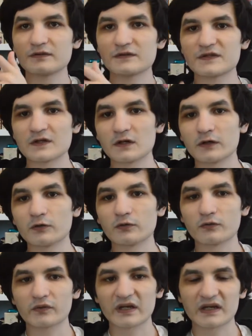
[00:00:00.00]

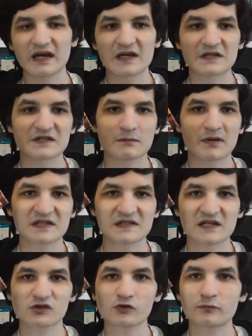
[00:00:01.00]
So it has a
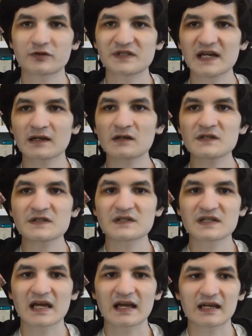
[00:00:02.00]
pansexual
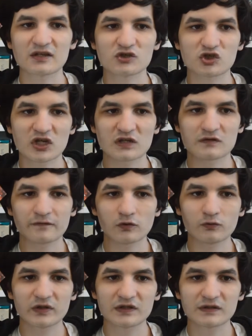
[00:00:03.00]
protagonist, a gender
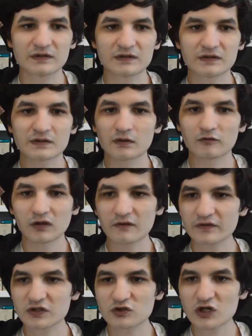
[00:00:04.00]
fluid
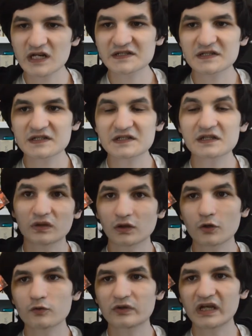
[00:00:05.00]
love interest,
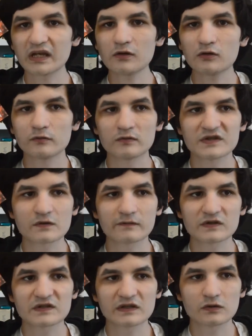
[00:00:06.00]
Loki, who is
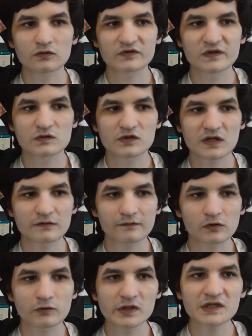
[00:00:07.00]
obviously also gender
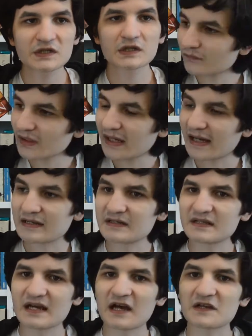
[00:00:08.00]
fluid, and
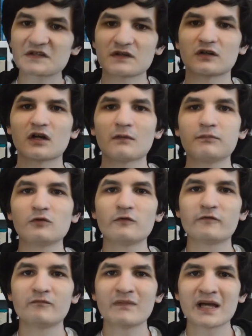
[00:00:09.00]
it has a couple
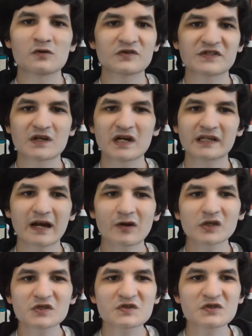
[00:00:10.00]
of male side
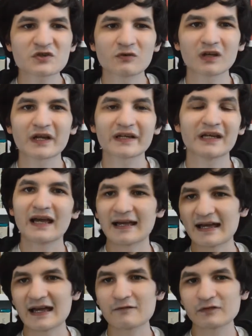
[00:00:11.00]
characters who are like
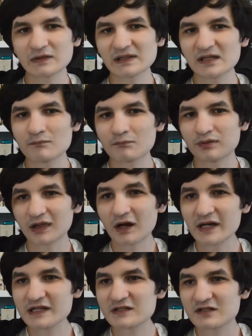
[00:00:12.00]
heavily
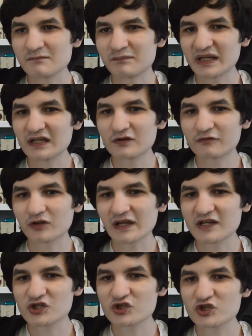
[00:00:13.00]
implied to be in a
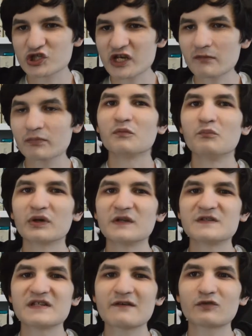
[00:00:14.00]
relationship, but
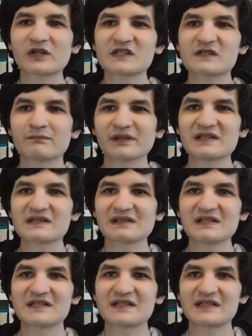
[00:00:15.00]
it's never
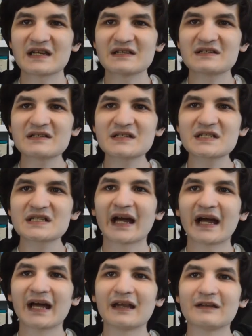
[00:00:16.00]
explicitly stated,
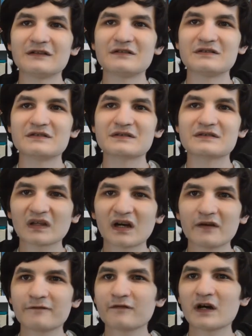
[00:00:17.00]
and
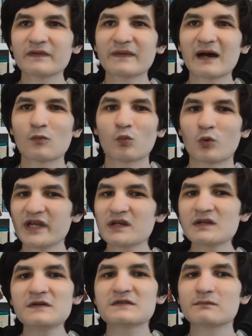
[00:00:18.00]
I find that
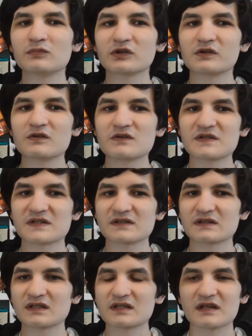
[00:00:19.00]
weird because
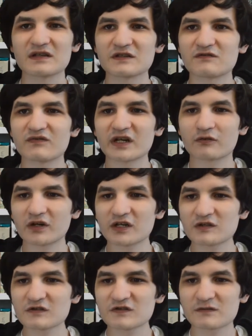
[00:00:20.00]
it's Rick
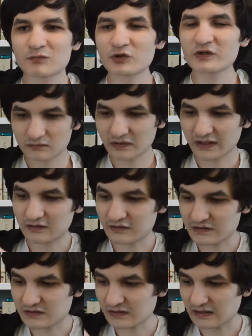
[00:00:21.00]
Riordan's book,
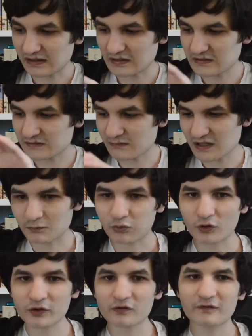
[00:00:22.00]
and he has made a
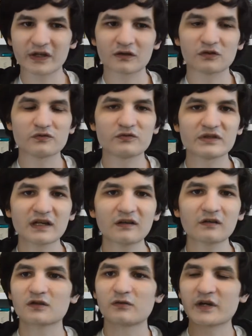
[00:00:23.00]
point of
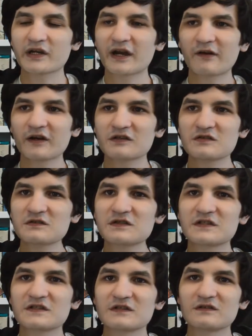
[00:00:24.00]
including queer
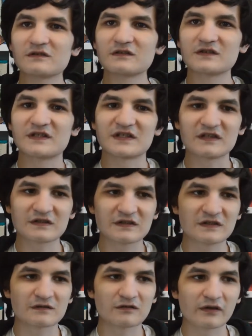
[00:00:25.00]
characters
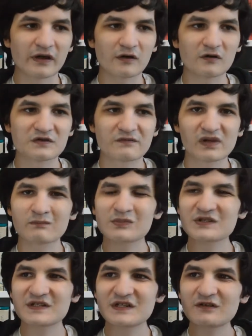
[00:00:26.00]
since the Heroes of
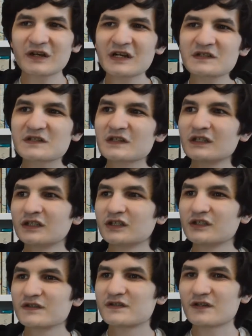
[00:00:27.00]
Olympus series,
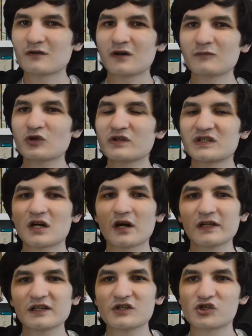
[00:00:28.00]
so I'm not
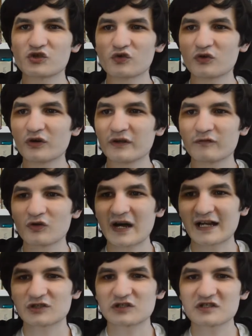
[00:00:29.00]
entirely sure if you're
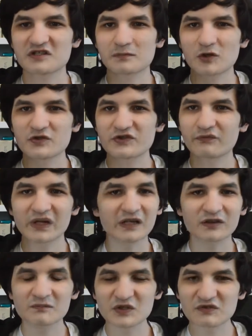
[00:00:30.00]
actually supposed to
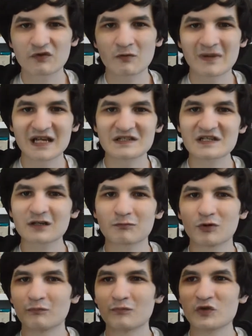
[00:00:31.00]
read them as romantic,
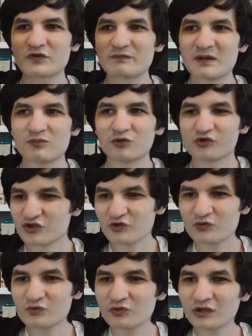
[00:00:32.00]
but most people
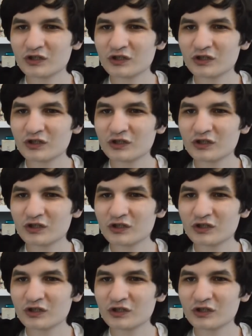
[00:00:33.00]
do,